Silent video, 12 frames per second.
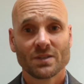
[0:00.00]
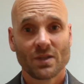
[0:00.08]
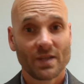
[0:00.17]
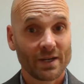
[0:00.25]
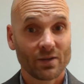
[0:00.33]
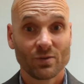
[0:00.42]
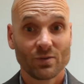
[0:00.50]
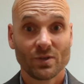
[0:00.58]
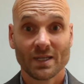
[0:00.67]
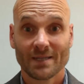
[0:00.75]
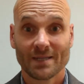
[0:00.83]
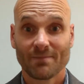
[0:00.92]
that it could
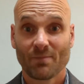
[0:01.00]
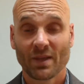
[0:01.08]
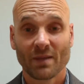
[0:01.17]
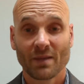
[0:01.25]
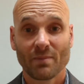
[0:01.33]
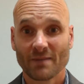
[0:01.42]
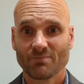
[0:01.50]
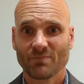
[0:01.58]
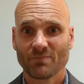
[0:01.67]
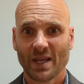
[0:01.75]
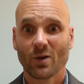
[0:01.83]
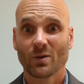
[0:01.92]
think about
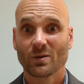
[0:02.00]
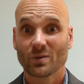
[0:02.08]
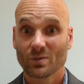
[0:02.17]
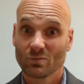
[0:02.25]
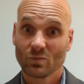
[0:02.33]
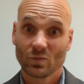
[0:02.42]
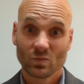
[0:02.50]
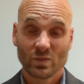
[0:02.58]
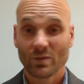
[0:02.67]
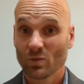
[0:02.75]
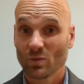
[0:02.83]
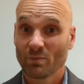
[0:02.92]
how it
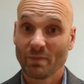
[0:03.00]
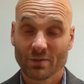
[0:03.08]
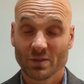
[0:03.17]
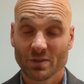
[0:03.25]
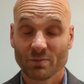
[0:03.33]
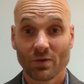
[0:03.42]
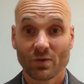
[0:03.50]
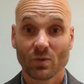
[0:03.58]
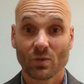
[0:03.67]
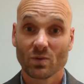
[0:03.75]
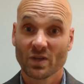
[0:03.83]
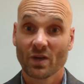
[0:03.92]
would better respond to what
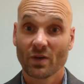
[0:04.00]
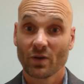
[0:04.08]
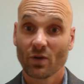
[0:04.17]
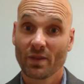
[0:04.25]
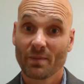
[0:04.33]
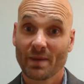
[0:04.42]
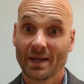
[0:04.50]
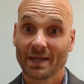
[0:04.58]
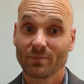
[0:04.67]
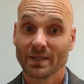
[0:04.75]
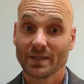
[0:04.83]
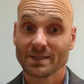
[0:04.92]
was going on in the
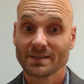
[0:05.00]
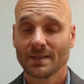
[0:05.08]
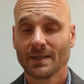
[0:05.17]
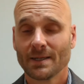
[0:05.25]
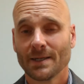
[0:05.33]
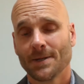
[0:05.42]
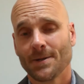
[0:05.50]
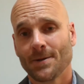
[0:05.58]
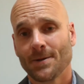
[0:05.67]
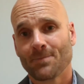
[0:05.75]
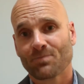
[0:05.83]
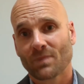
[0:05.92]
marketplace.
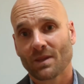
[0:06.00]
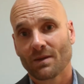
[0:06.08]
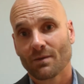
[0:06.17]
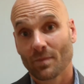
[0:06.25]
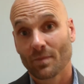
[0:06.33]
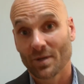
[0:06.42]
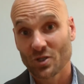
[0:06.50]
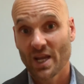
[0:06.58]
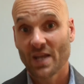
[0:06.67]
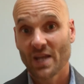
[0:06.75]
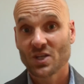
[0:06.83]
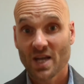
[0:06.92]
From a
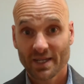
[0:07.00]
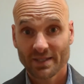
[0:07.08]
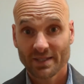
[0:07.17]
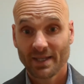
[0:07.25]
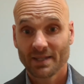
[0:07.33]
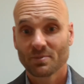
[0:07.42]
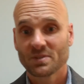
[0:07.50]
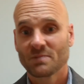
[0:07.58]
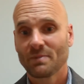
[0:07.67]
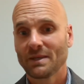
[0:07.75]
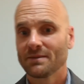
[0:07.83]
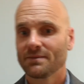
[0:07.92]
change architect
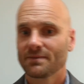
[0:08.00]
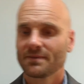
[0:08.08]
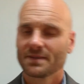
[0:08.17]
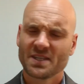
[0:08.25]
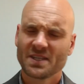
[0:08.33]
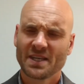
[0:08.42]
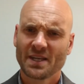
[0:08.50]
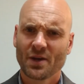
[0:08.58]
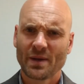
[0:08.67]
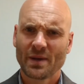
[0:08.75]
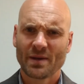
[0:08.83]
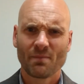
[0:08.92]
perspective, the CEO
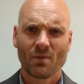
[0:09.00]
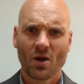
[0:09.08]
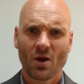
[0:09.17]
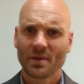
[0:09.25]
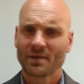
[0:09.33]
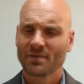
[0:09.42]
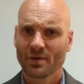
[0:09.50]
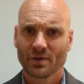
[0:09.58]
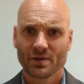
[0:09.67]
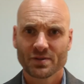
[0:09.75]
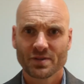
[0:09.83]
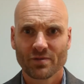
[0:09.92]
had a myopic
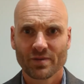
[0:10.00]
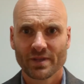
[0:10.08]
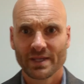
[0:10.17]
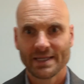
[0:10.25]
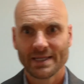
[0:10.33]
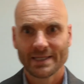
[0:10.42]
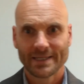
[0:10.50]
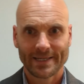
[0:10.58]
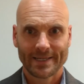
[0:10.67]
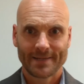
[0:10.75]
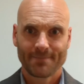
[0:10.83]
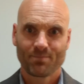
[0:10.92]
focus over
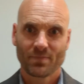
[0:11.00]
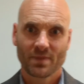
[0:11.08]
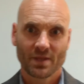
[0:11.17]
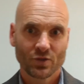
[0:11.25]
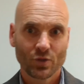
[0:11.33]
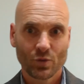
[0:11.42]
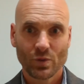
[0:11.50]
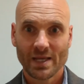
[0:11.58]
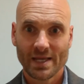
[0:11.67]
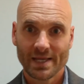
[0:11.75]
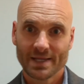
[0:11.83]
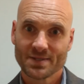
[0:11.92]
the 2
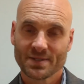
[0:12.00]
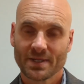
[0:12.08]
years